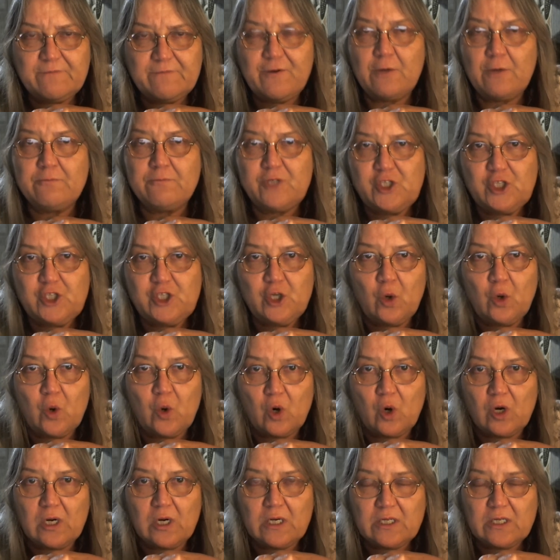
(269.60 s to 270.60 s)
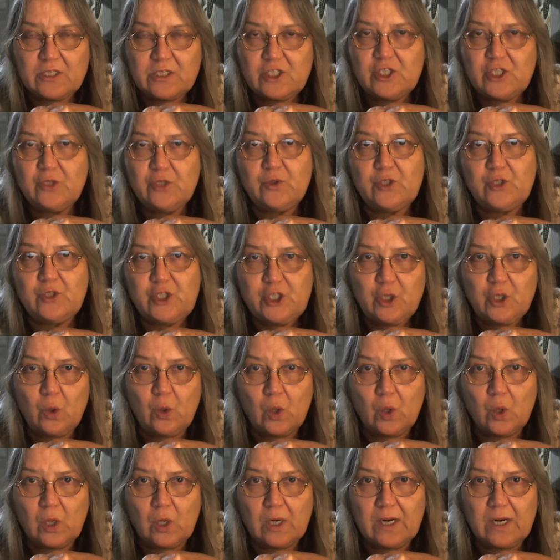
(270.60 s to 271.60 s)
from shore to
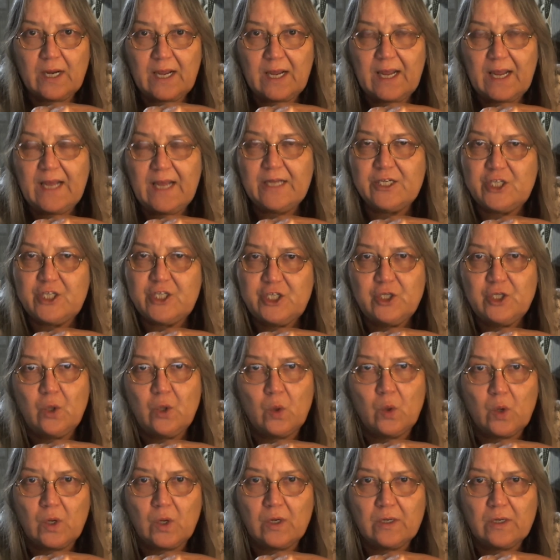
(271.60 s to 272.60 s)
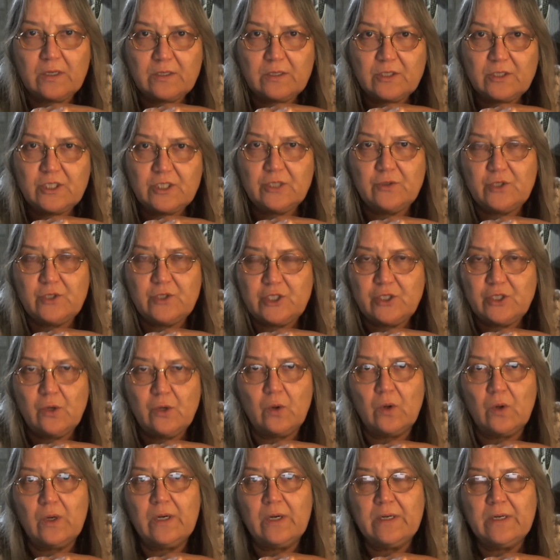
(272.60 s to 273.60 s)
shore and shore to
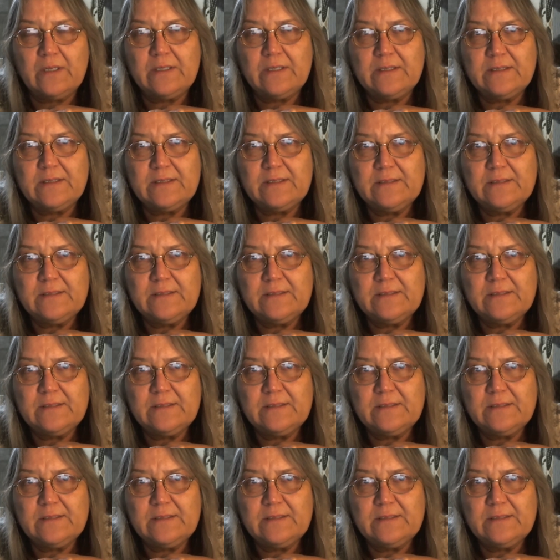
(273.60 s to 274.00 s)
shore.